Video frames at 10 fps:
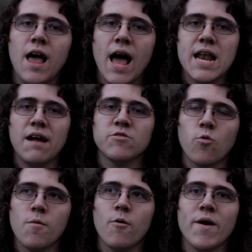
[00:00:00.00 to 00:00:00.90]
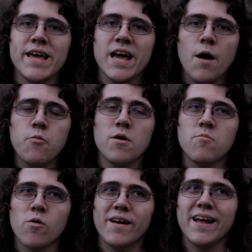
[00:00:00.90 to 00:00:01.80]
and not have to worry about waking up one
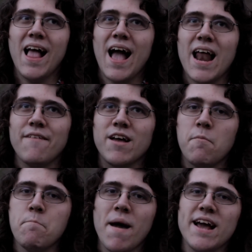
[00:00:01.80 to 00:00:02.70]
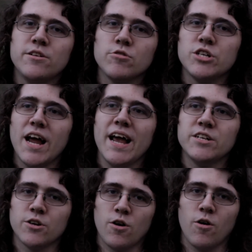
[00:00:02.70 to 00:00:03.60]
morning and having a major
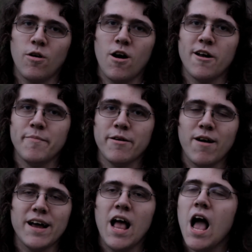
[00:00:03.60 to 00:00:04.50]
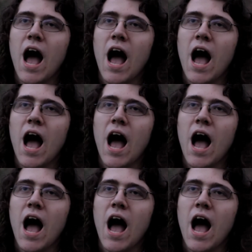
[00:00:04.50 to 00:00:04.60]
change occur on me, right?